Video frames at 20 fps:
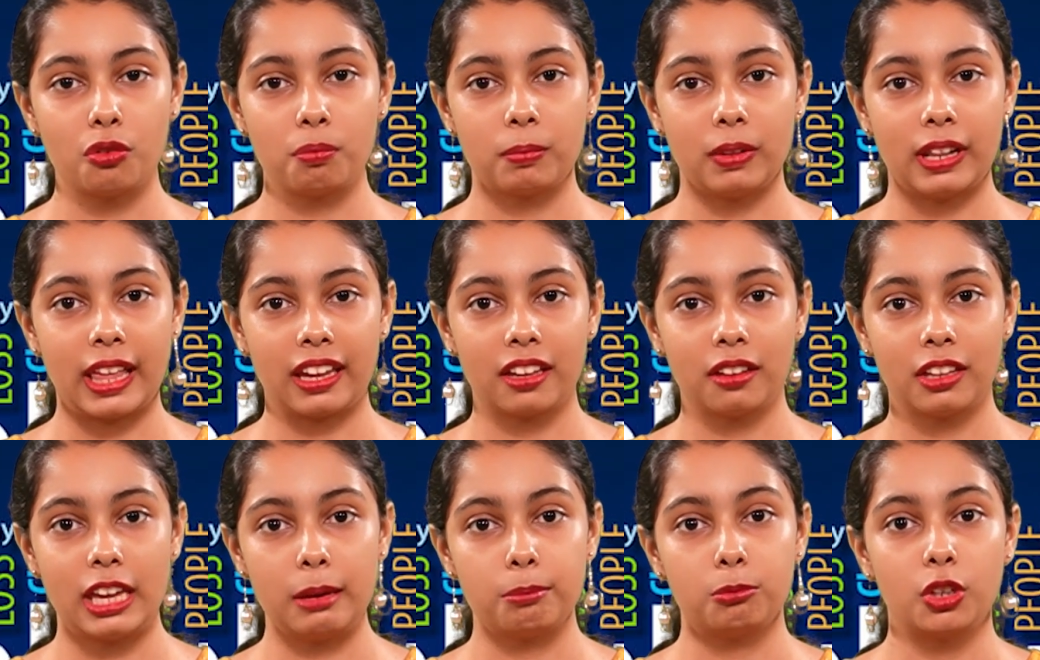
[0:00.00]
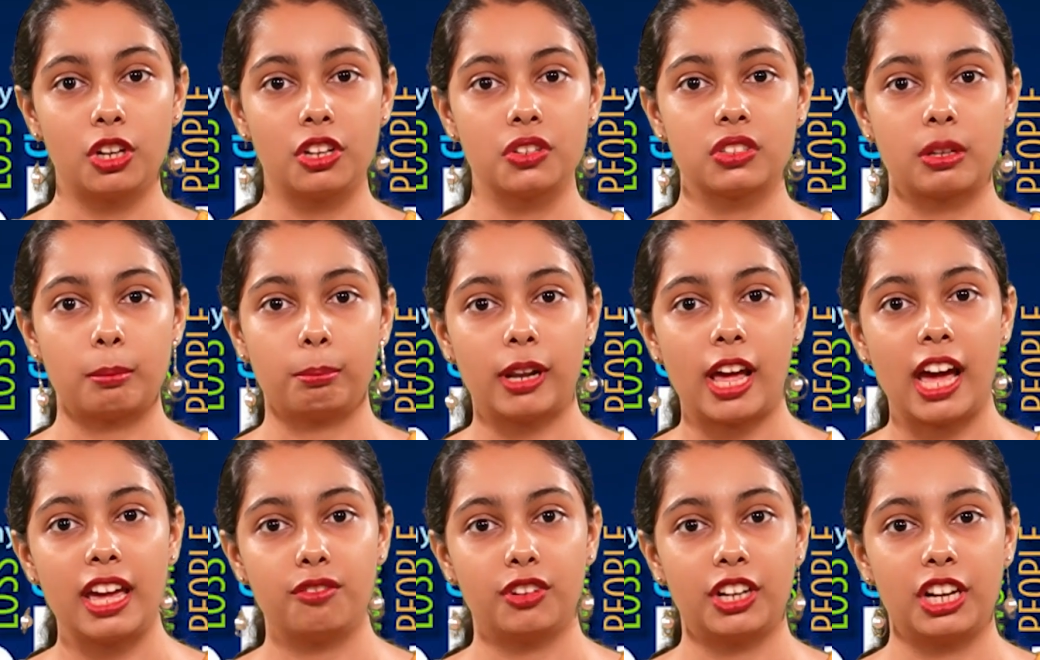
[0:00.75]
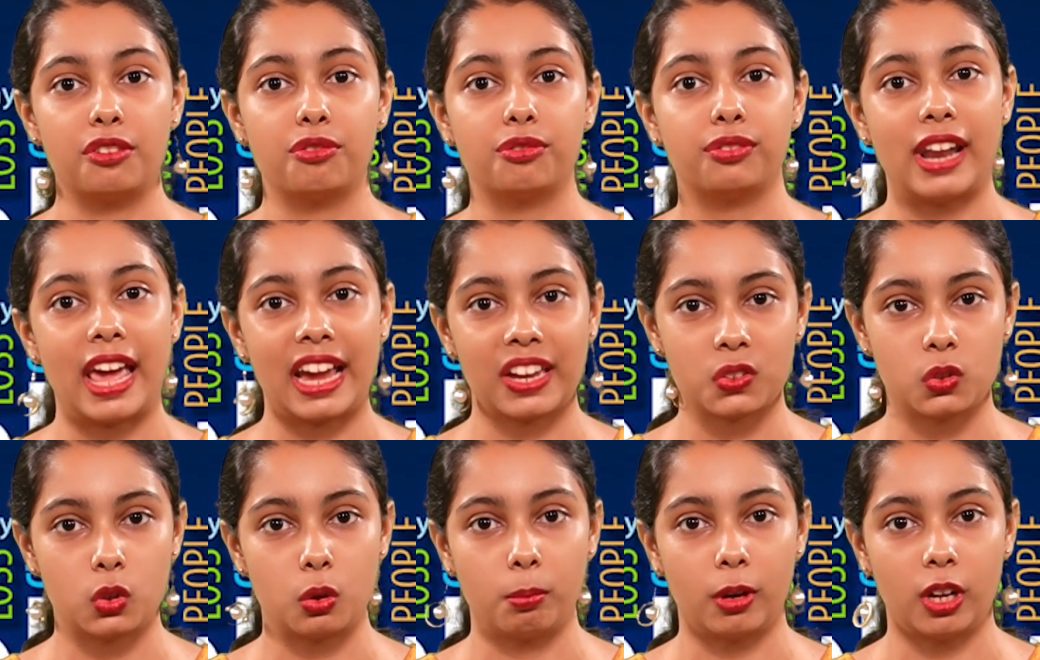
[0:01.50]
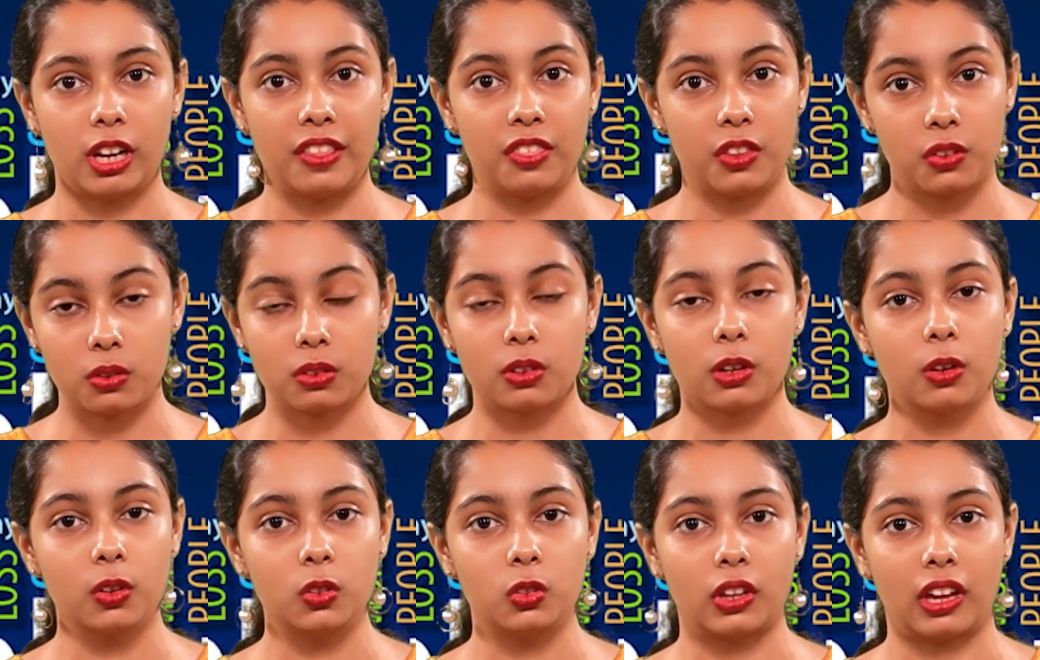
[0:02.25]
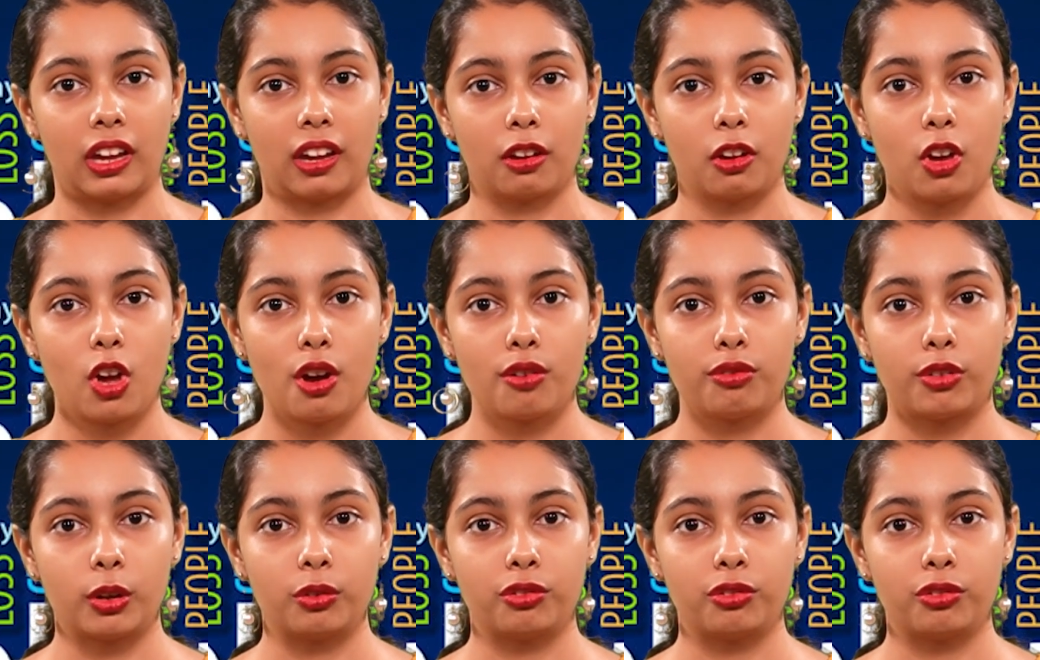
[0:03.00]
like keep their supply very flexible, and this is a good thing for